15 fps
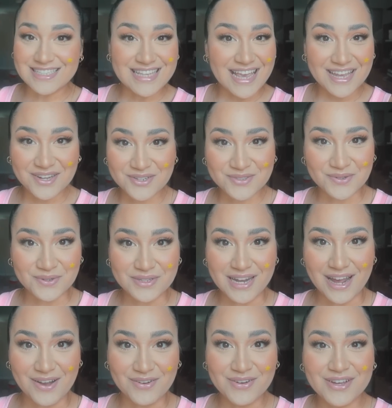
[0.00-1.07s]
is eight years old
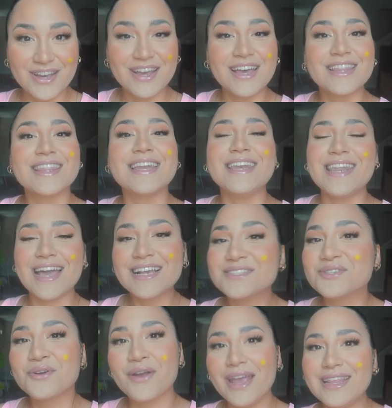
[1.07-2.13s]
now the
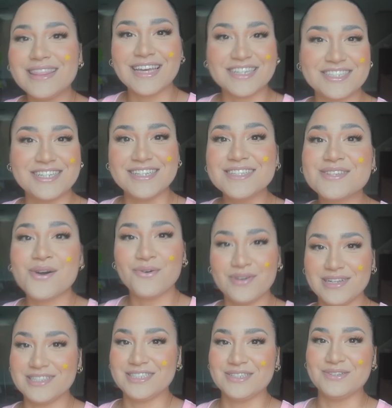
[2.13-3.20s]
next grade that she's
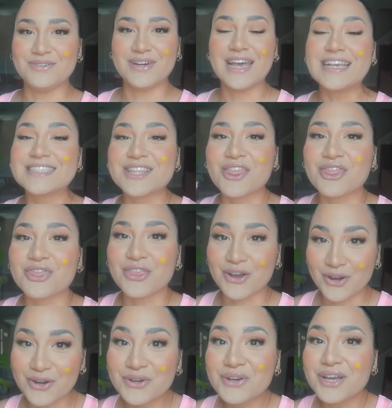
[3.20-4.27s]
going to is
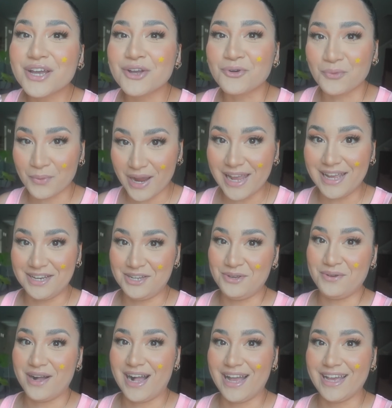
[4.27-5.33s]
third grade
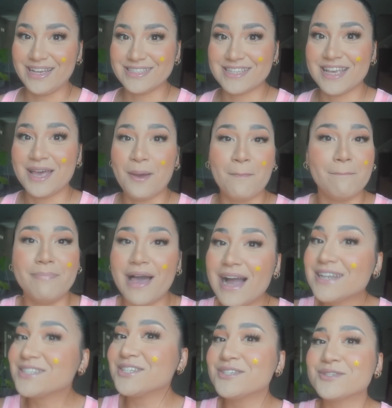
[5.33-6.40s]
you guys
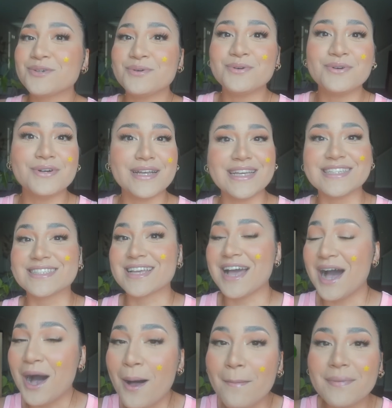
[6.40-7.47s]
back to school is
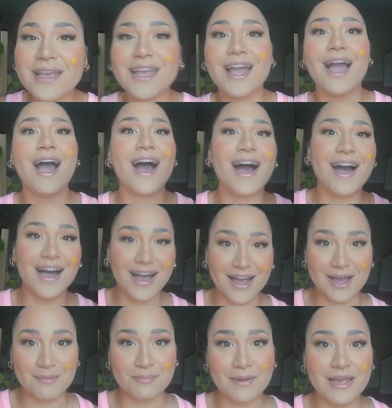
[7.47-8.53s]
coming
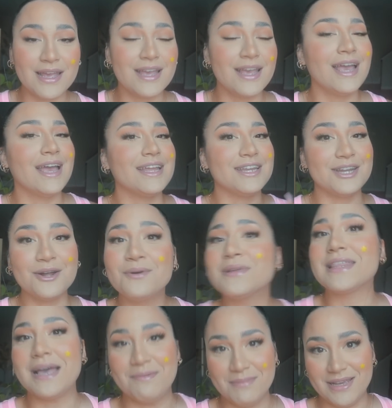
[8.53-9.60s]
up you know
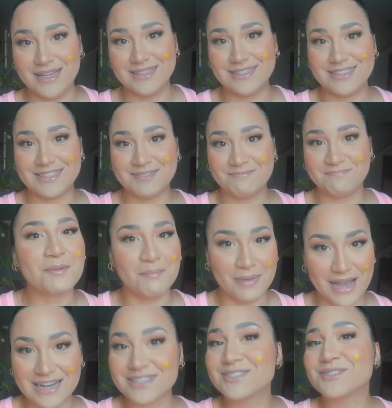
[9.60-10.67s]
what that means
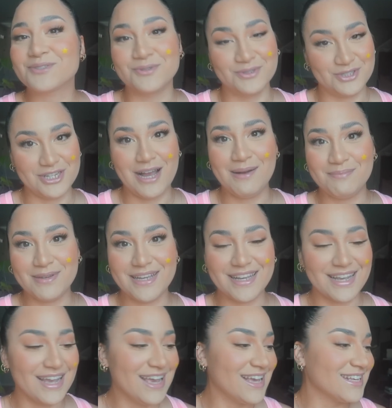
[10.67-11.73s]
back to school
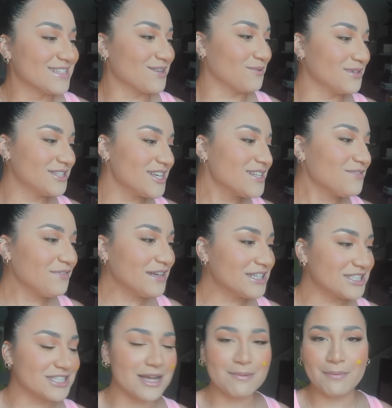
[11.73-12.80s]
shopping. So we just
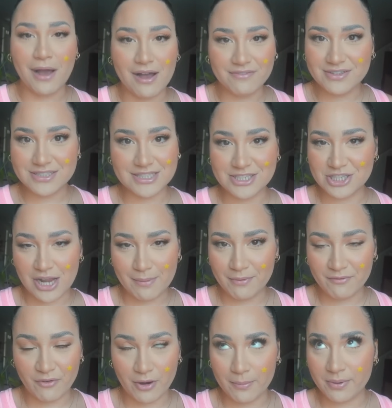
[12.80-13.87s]
finished up obviously
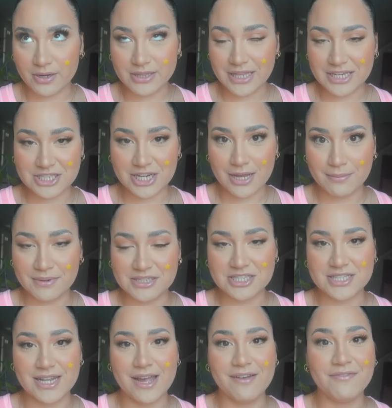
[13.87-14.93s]
shopping for her birthday. She got a bunch
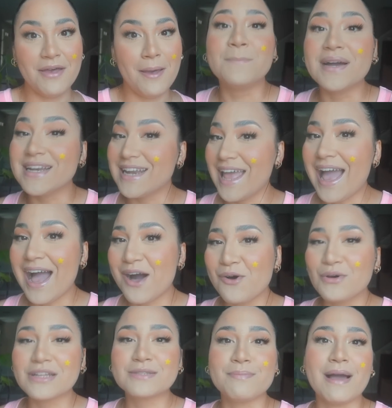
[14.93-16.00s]
of stuff. But
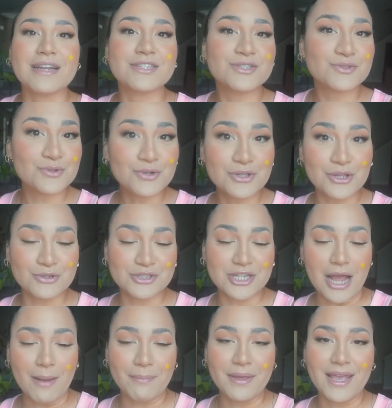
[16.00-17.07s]
now it's back to school clothes
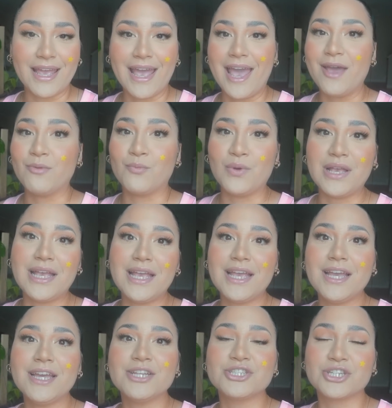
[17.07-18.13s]
shopping and
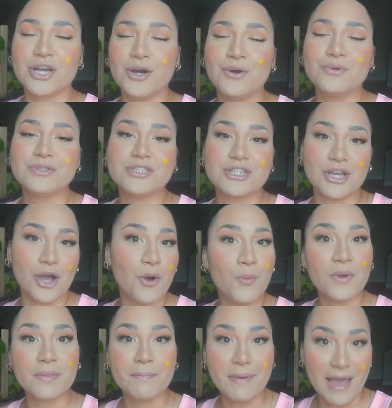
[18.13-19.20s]
we chose to go
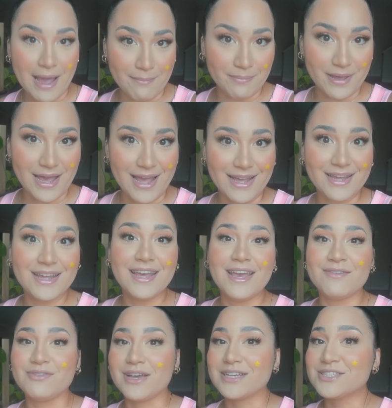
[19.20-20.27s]
with Pat Pat.
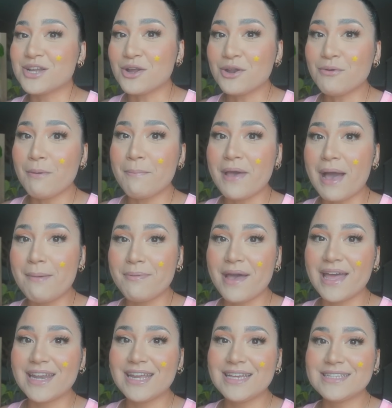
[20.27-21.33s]
If you guys don't know what Pat
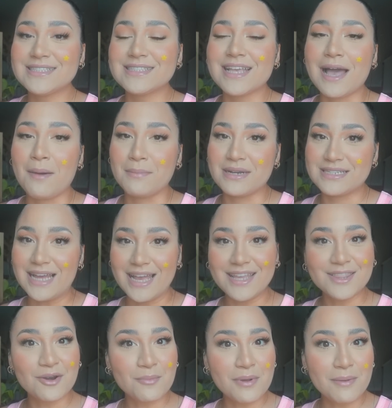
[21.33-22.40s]
Pat is, I'm gonna tell you
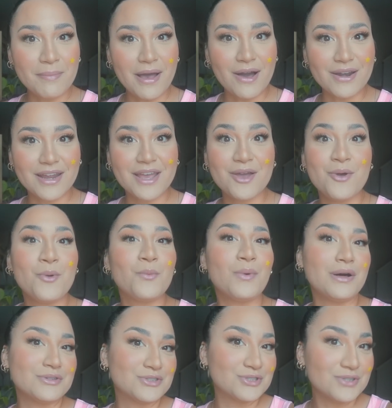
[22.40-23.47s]
a little bit about it
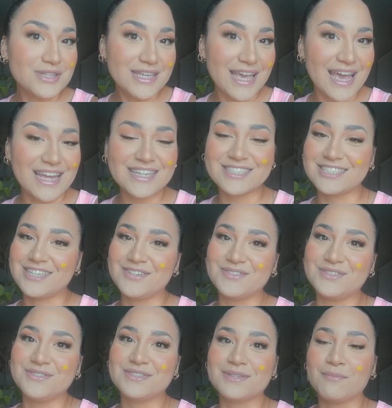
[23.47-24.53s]
while Juliet
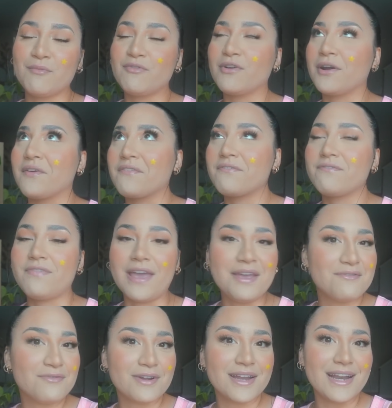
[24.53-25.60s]
shows you some of her
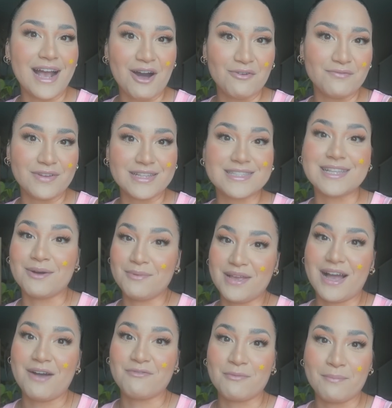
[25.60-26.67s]
favorite outfits that we
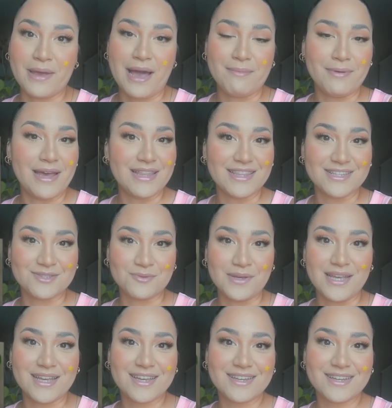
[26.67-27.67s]
got from Pat Pat this week.